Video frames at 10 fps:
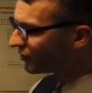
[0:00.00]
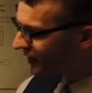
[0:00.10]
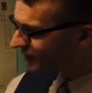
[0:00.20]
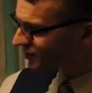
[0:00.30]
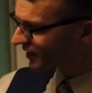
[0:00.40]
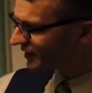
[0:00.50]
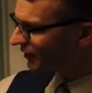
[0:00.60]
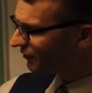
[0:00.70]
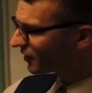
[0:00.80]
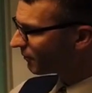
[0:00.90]
will need a
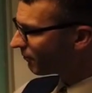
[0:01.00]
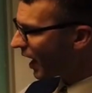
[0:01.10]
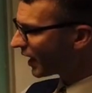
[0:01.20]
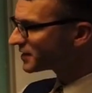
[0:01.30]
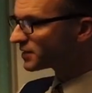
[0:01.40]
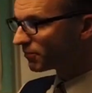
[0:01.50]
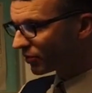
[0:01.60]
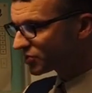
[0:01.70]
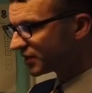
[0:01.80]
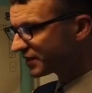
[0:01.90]
significant marketing
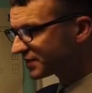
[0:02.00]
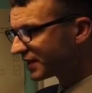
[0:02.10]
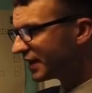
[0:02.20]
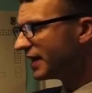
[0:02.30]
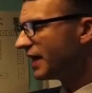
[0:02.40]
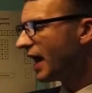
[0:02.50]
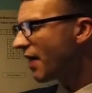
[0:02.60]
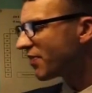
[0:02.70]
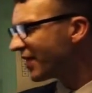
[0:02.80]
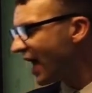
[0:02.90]
budget,
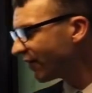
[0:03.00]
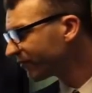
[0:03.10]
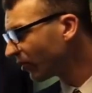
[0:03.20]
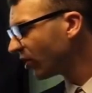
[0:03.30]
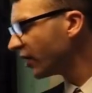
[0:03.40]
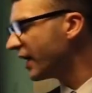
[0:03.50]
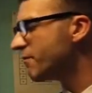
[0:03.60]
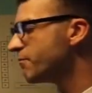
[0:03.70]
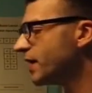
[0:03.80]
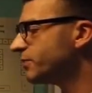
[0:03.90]
and therefore
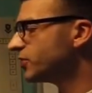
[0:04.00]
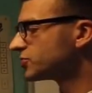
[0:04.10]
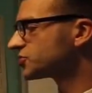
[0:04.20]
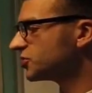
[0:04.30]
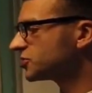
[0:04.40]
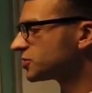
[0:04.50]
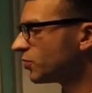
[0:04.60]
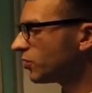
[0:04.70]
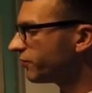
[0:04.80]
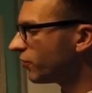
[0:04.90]
it may be
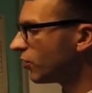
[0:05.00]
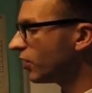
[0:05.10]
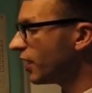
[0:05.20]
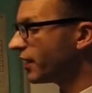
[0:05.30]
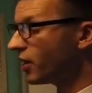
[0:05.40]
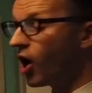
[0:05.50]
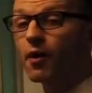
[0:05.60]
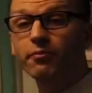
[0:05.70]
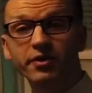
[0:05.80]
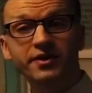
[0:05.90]
unsuitable for her
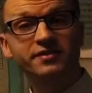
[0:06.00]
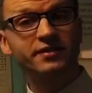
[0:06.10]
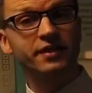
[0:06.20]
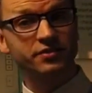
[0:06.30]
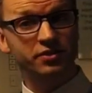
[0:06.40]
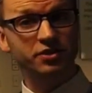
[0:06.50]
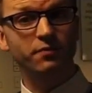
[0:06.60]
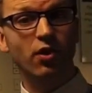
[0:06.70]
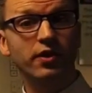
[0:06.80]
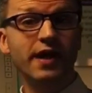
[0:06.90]
operating as a
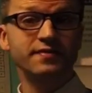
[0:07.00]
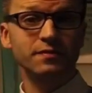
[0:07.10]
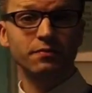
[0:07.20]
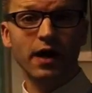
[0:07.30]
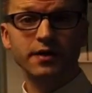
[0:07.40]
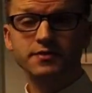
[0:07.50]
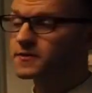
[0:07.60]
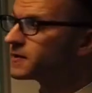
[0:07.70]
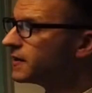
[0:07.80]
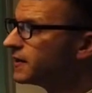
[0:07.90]
small enterprise.
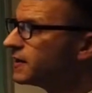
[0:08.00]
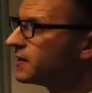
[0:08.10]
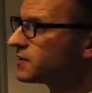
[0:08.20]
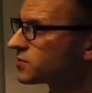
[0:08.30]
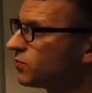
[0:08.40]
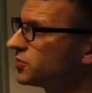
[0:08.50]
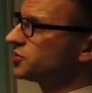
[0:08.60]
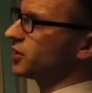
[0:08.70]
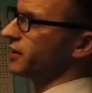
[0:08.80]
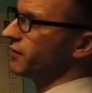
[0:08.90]
So once
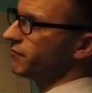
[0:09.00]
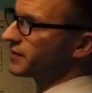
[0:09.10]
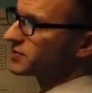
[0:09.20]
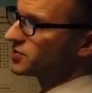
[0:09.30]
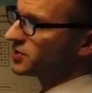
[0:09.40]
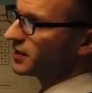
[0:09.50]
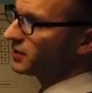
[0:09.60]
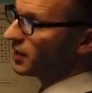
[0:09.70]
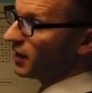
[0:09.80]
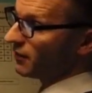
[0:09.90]
you've got your advantage
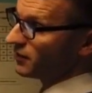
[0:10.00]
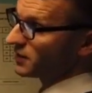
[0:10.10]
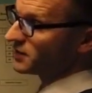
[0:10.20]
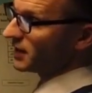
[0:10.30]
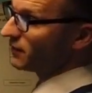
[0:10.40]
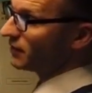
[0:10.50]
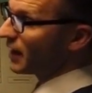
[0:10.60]
in of your TV